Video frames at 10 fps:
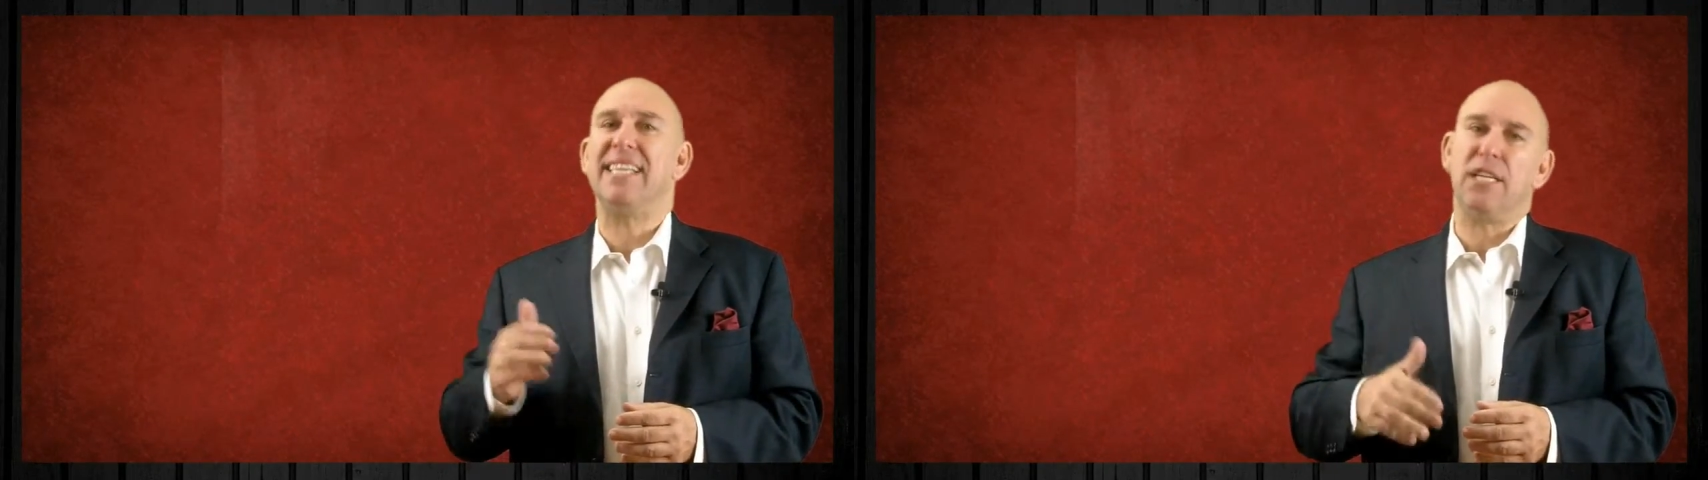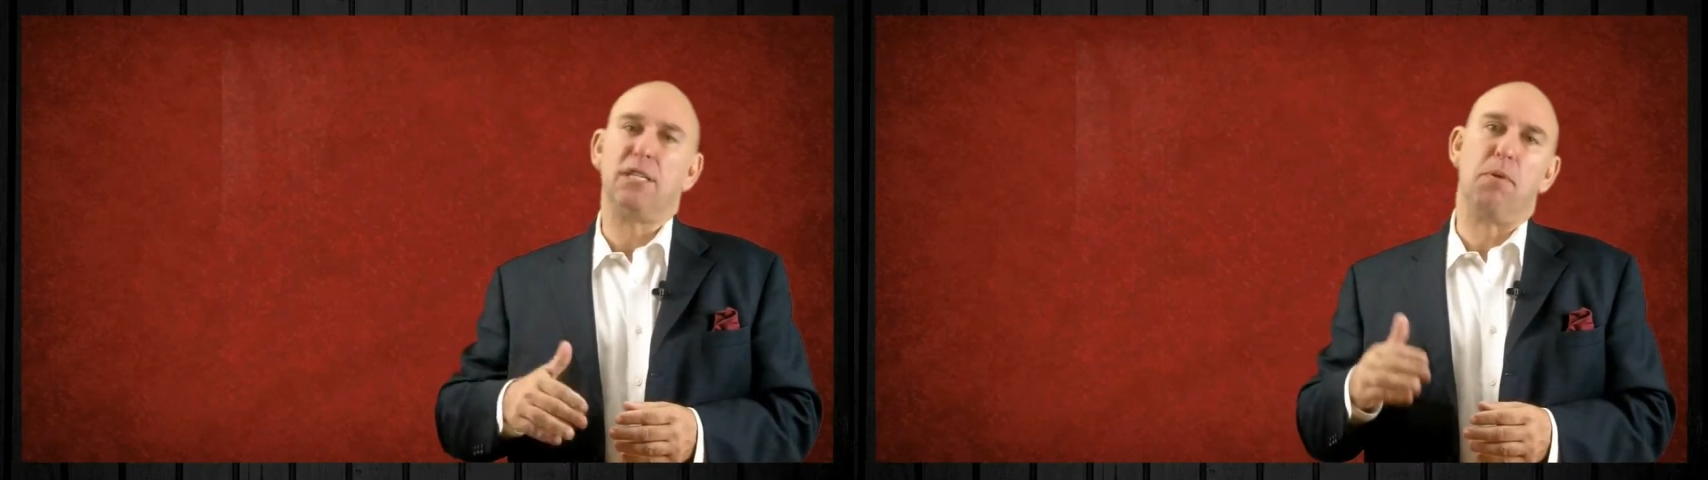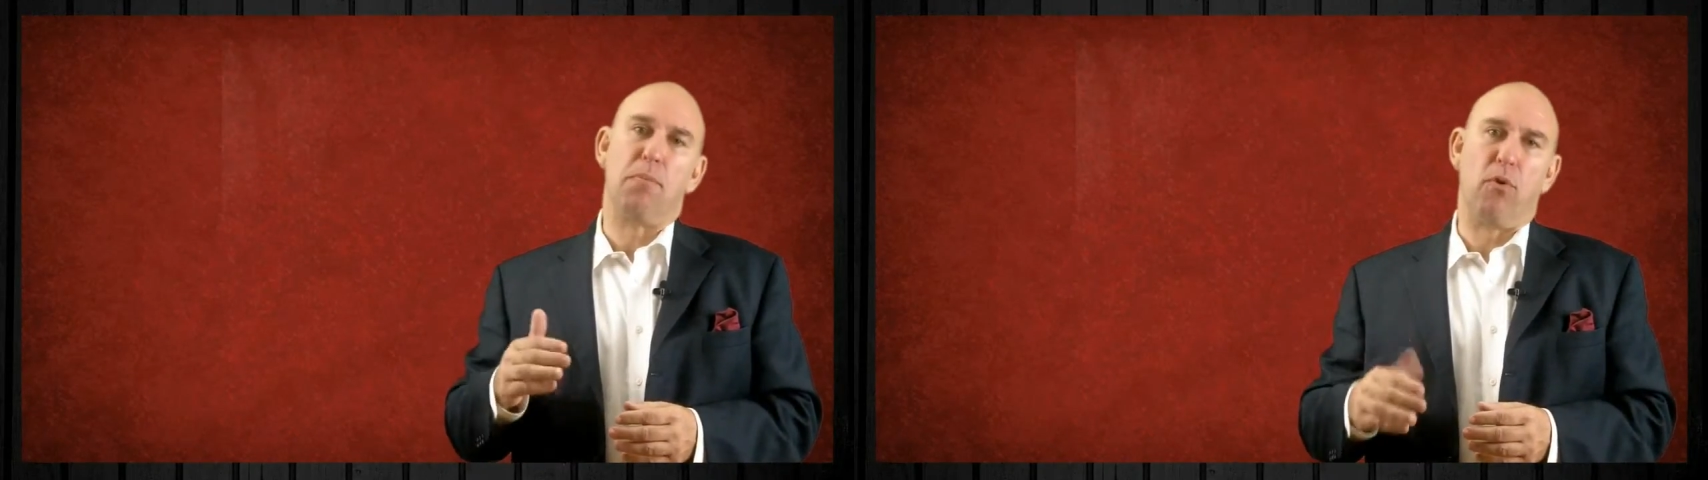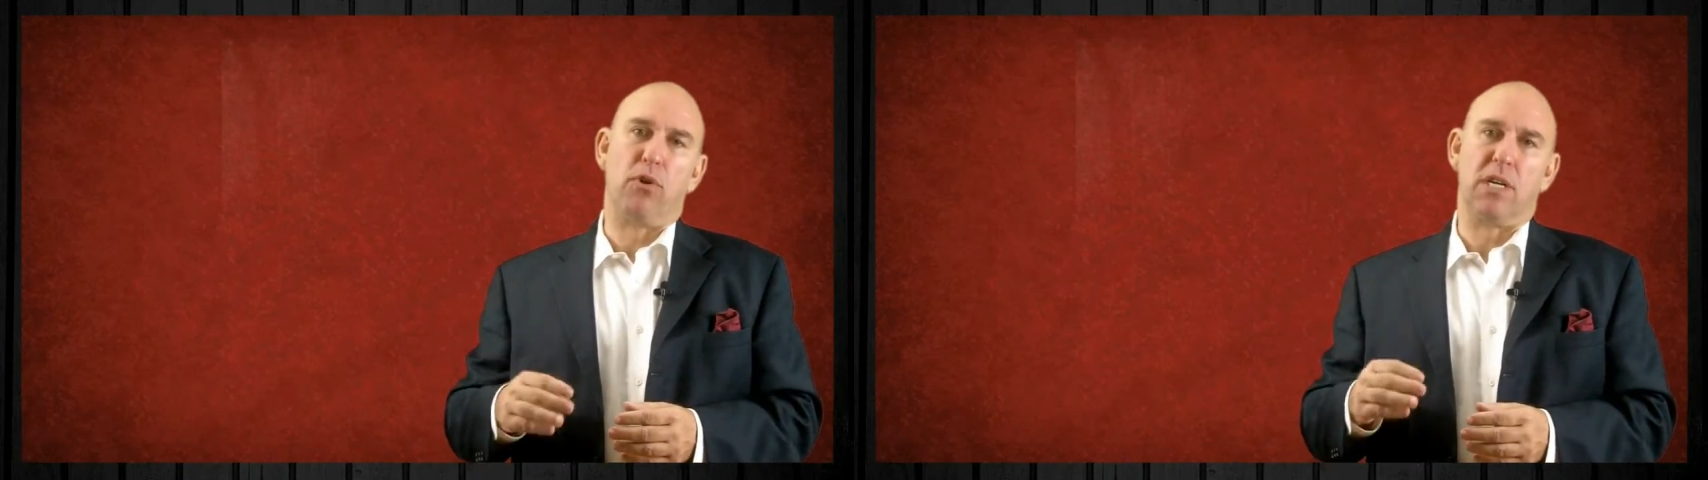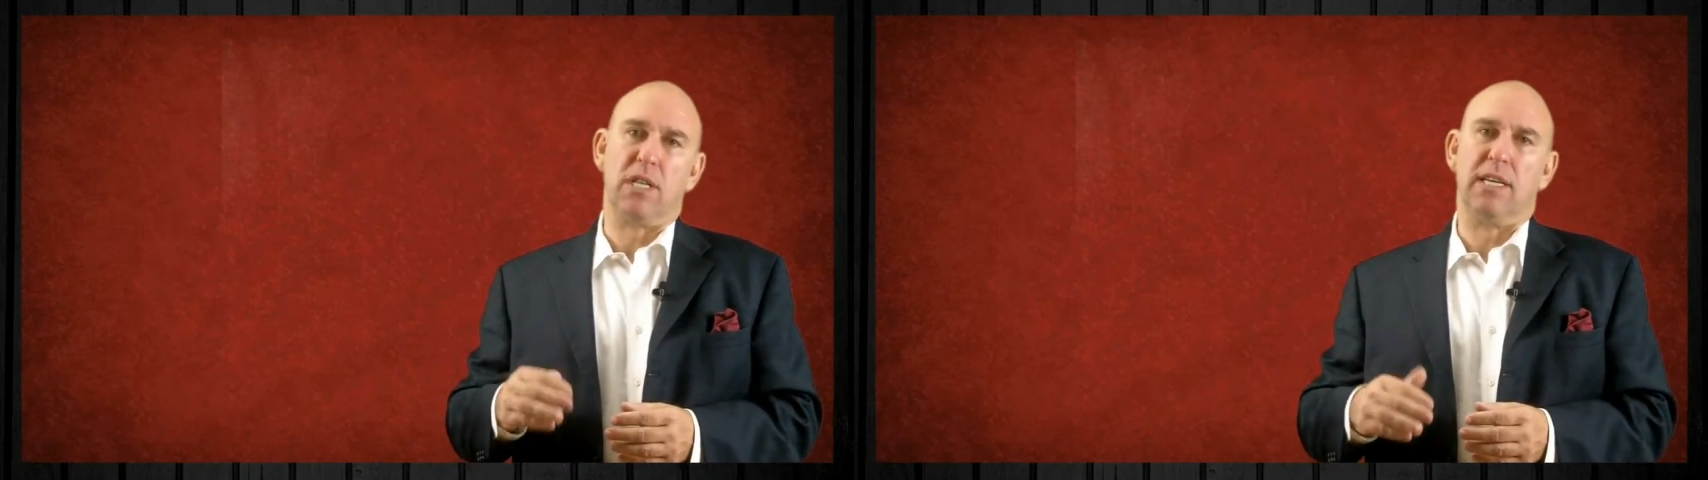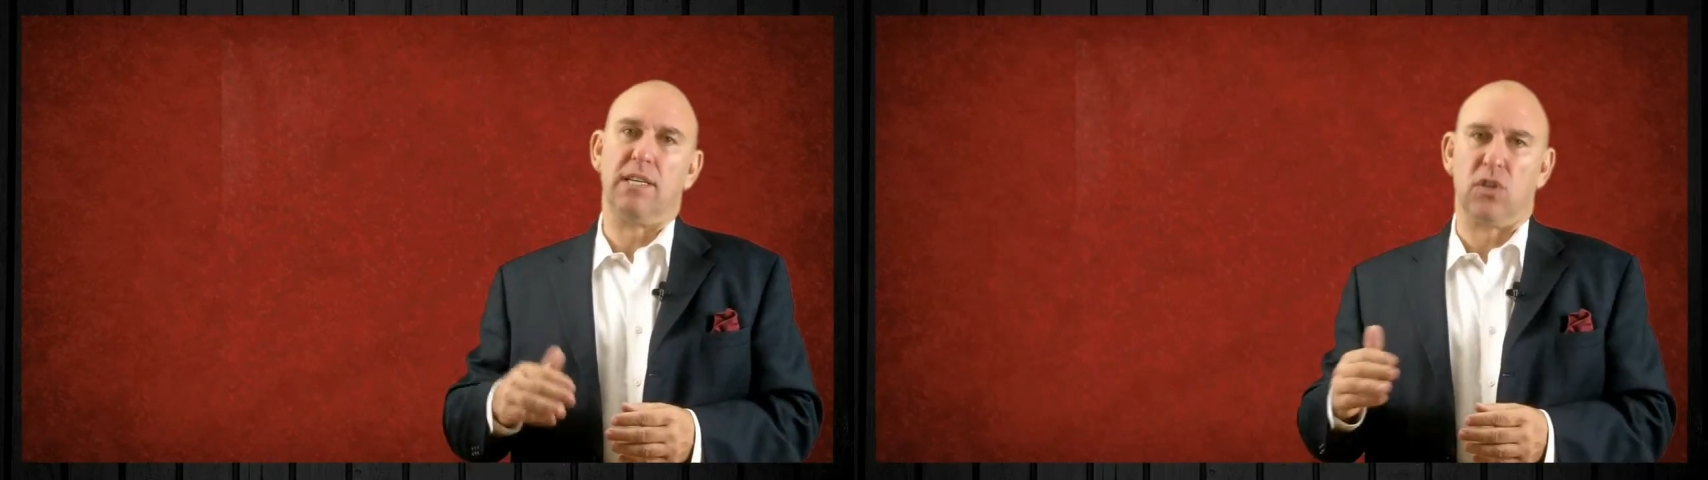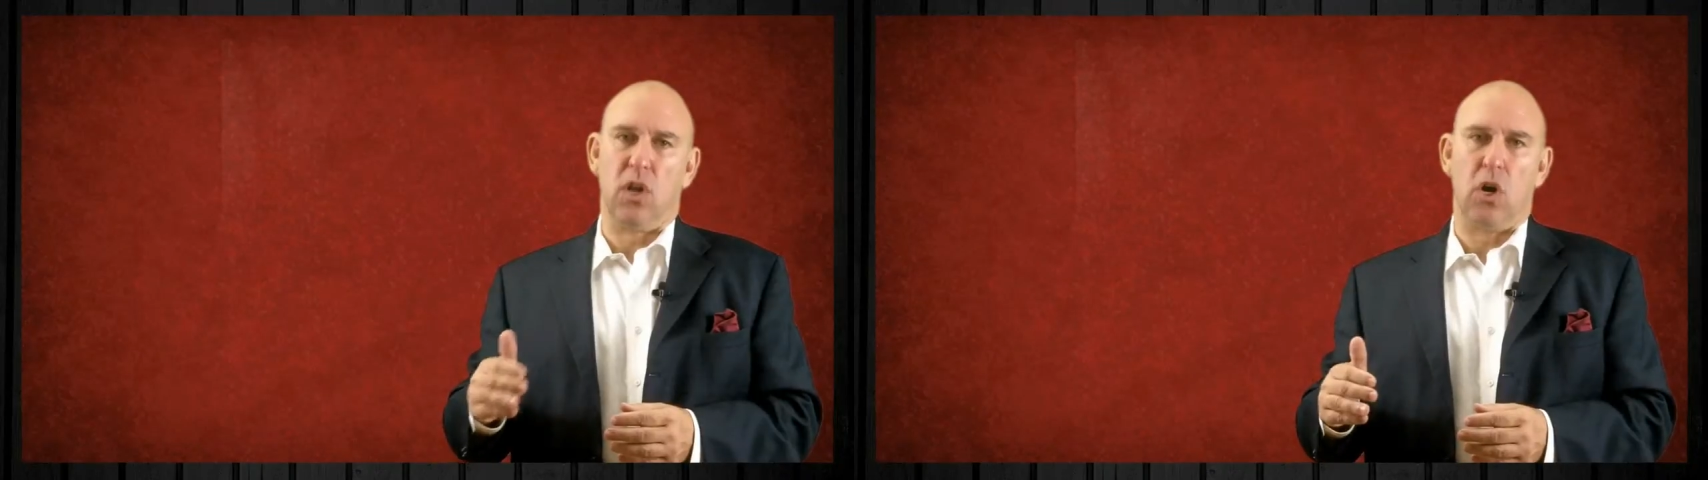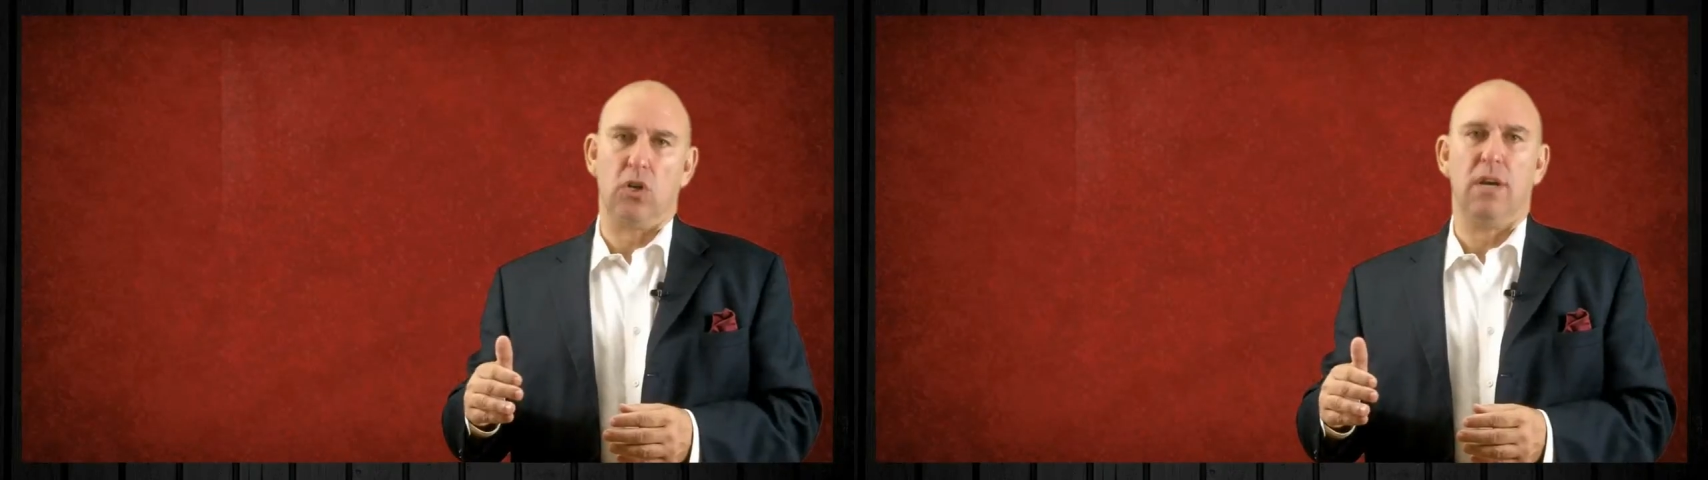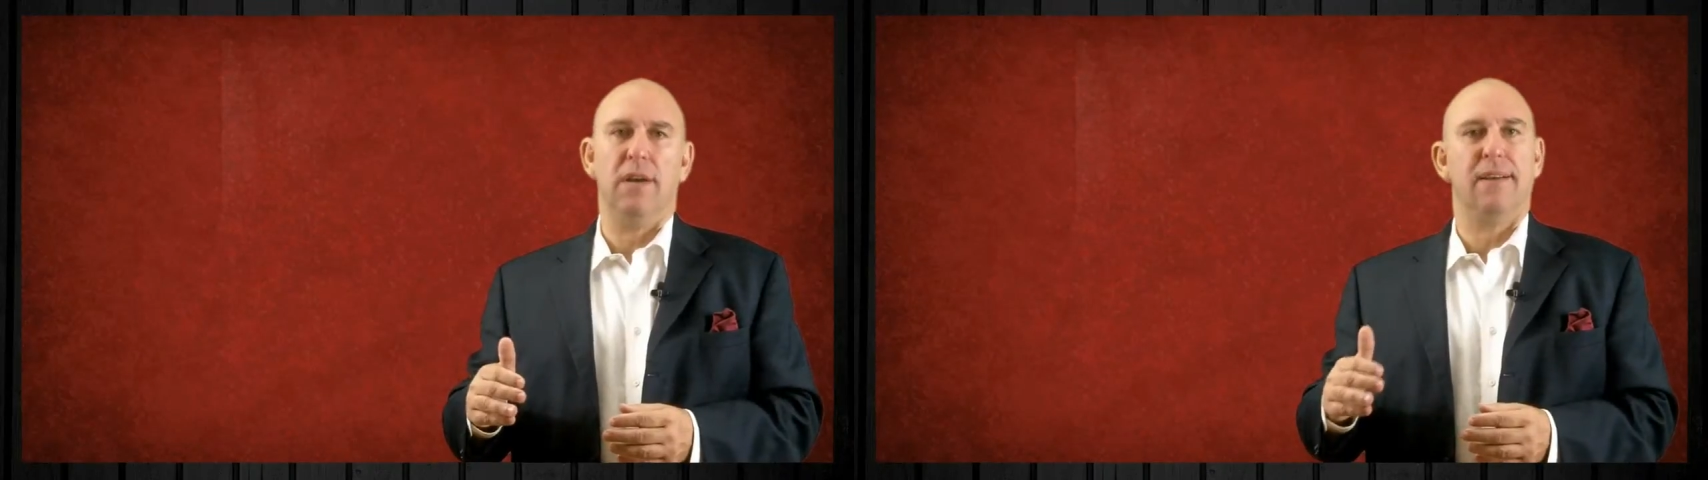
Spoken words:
least proportionately as large